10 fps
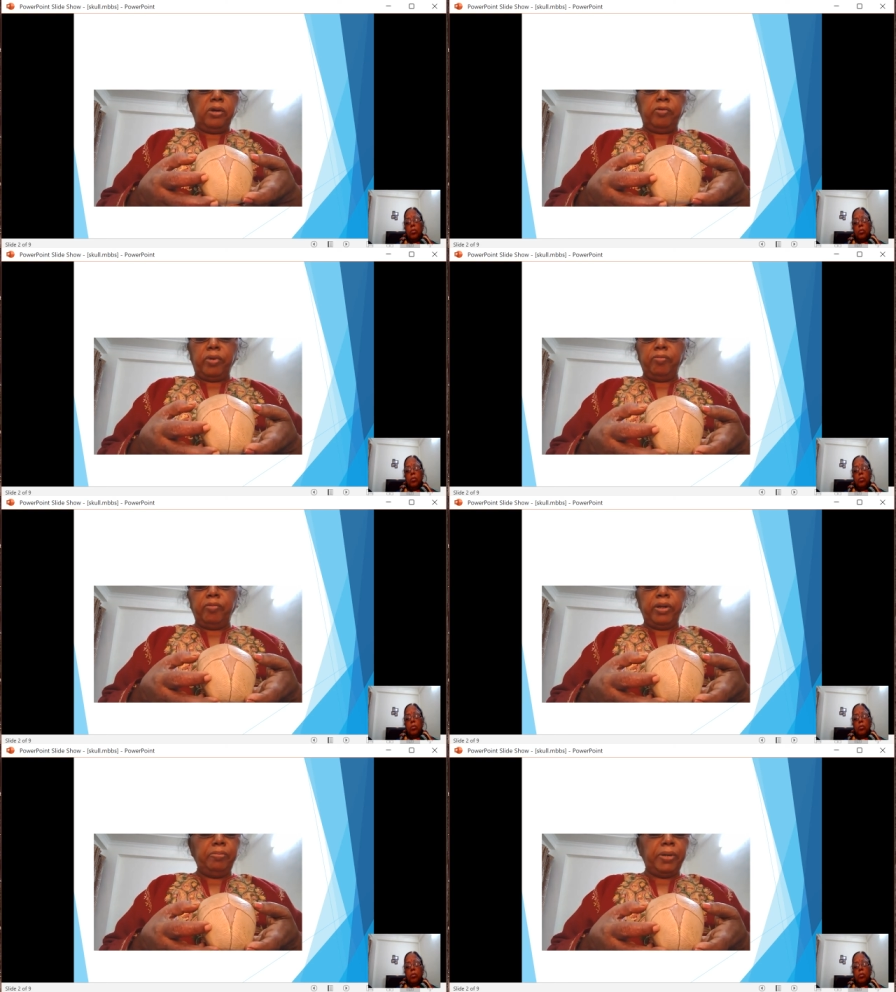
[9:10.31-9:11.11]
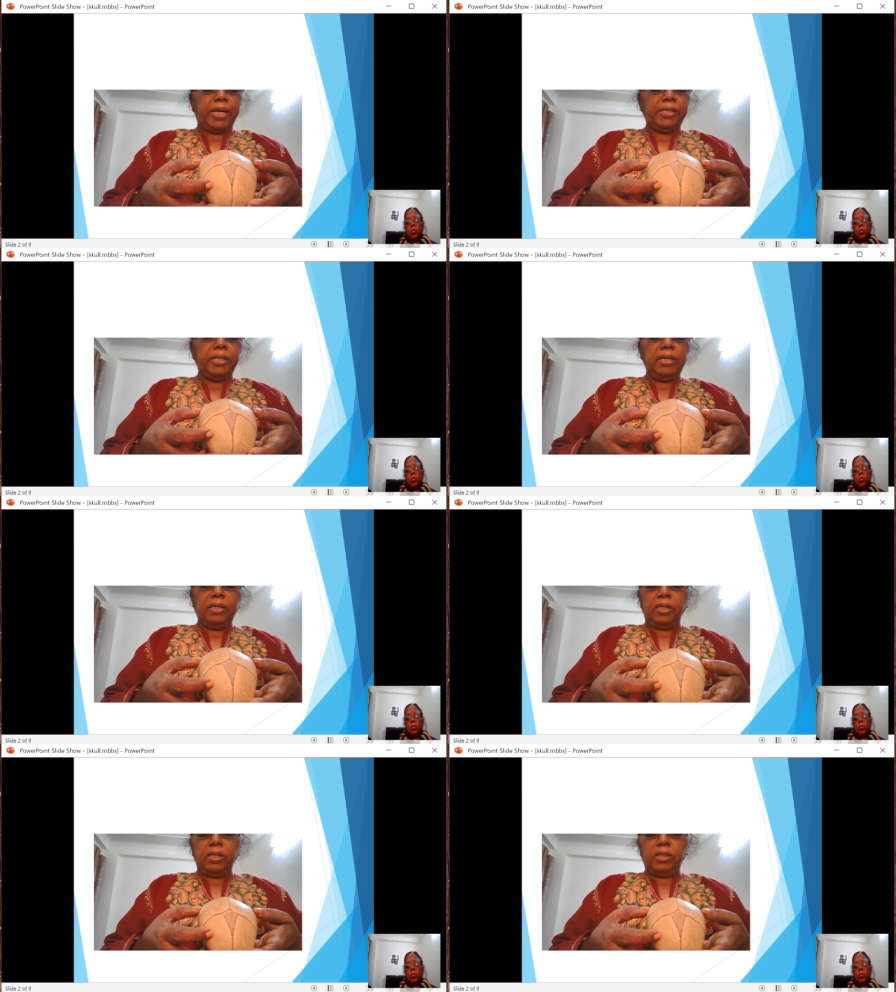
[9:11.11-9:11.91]
from one parietal
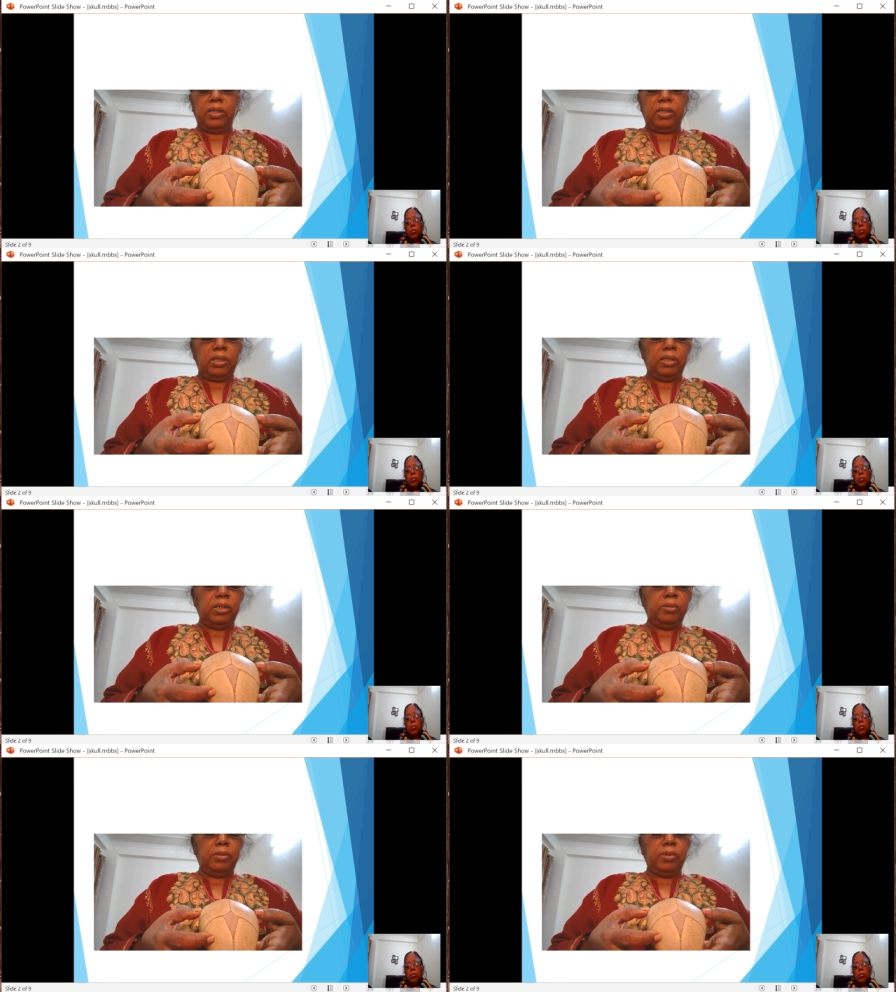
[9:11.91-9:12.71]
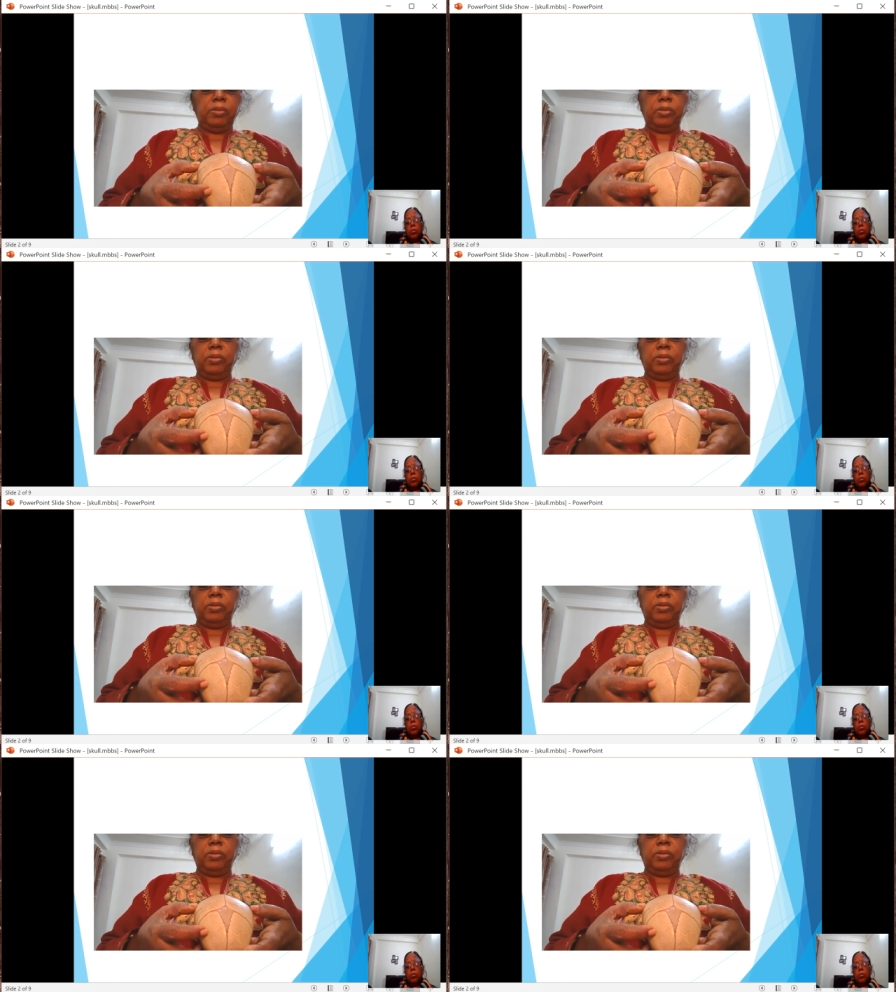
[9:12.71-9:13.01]
to